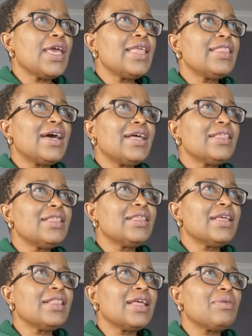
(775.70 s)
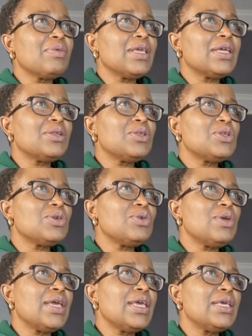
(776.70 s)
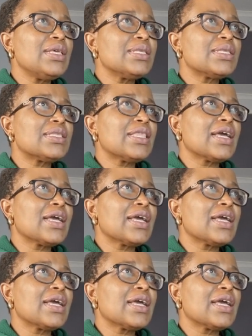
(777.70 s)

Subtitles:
And the other thing that we can do is